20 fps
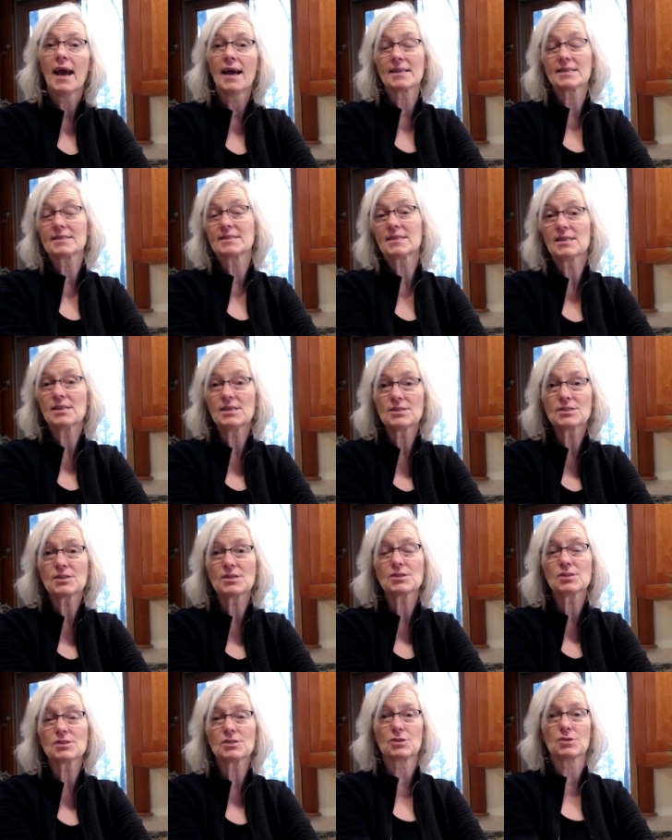And it's
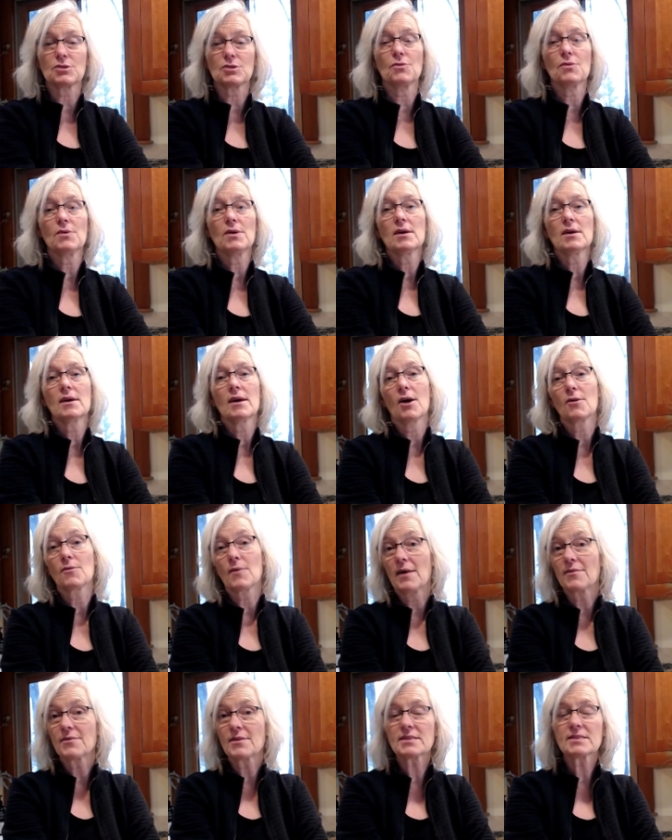easy to do
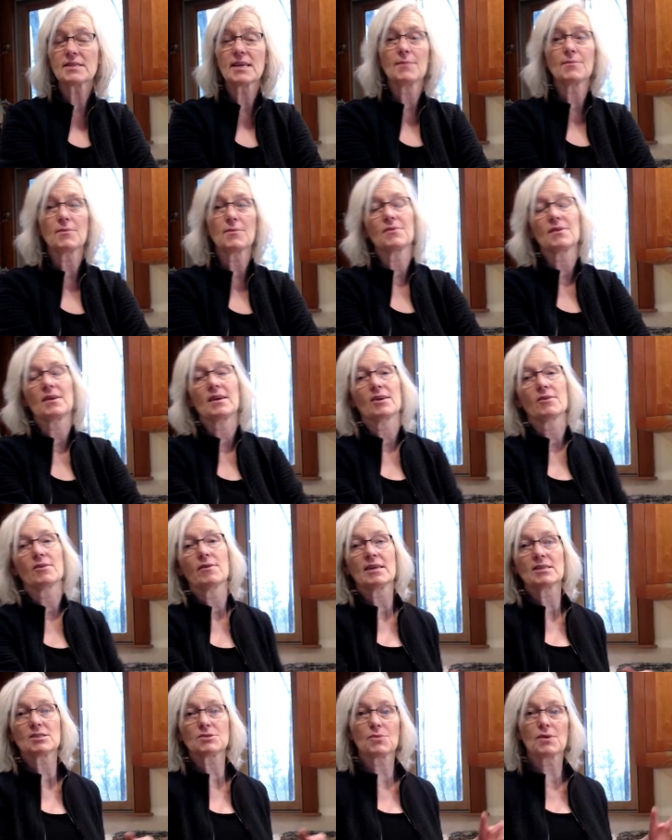around this time of
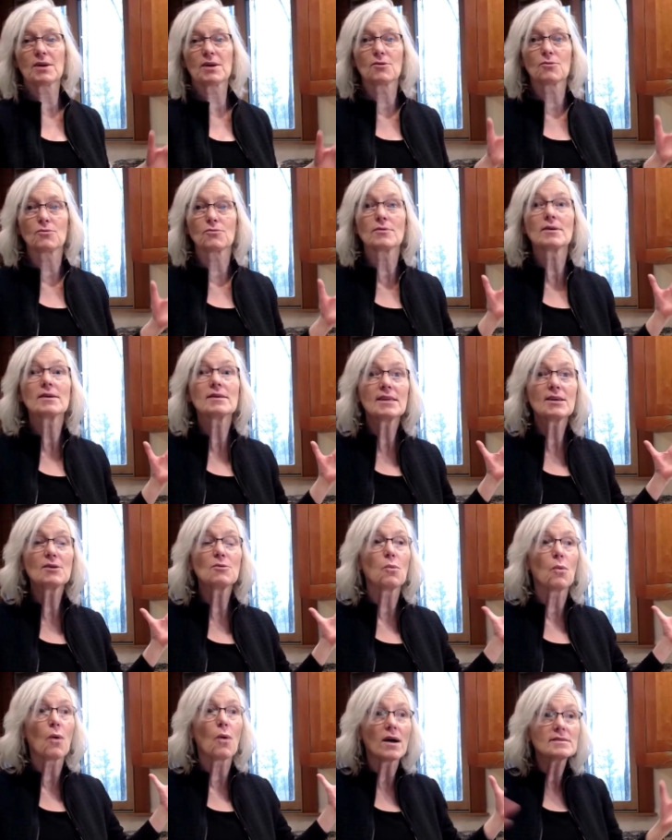year as we're
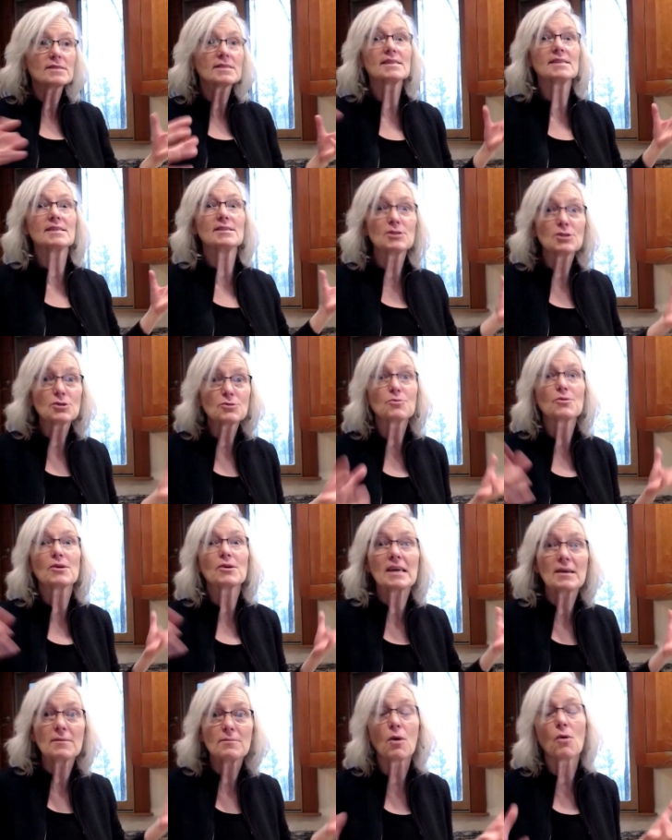really wanting to
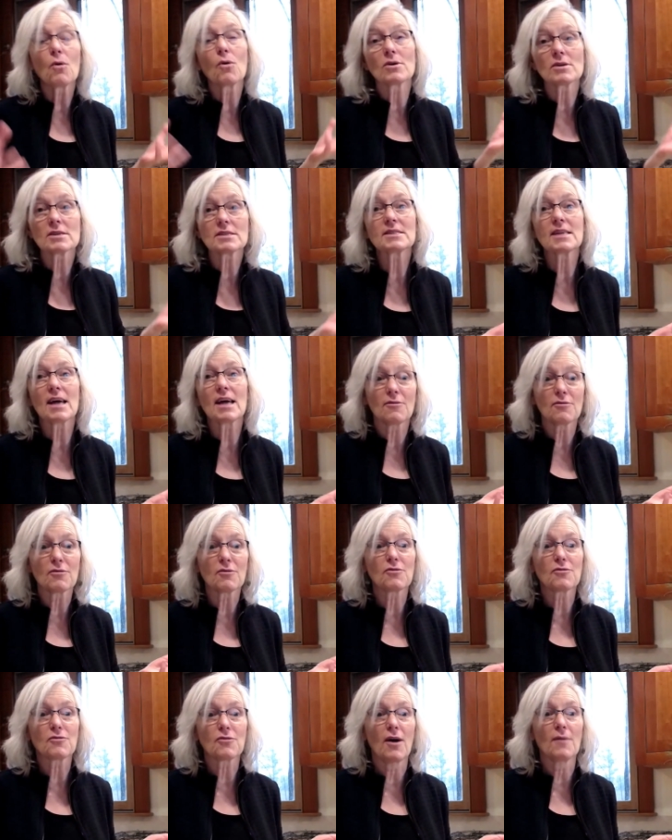bring more stuff
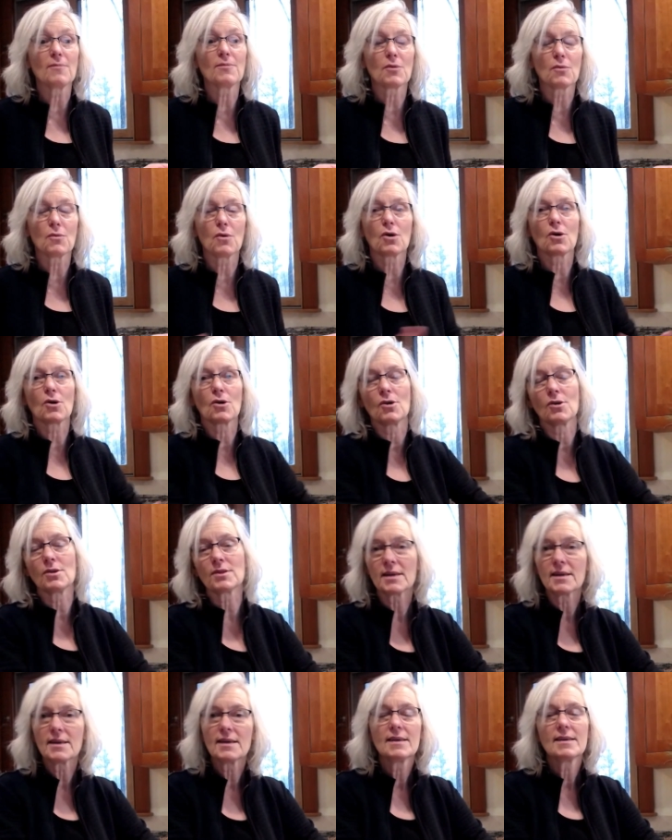from the
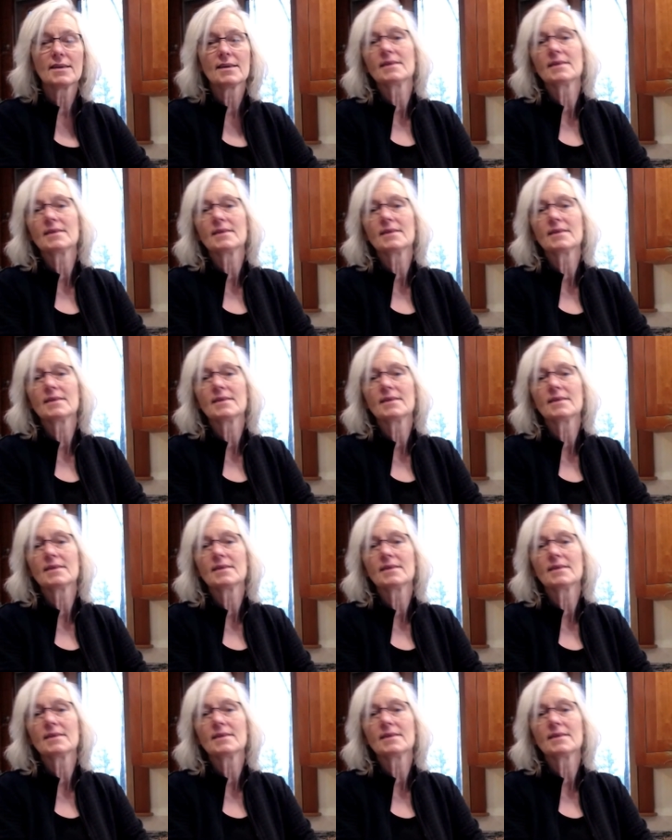world,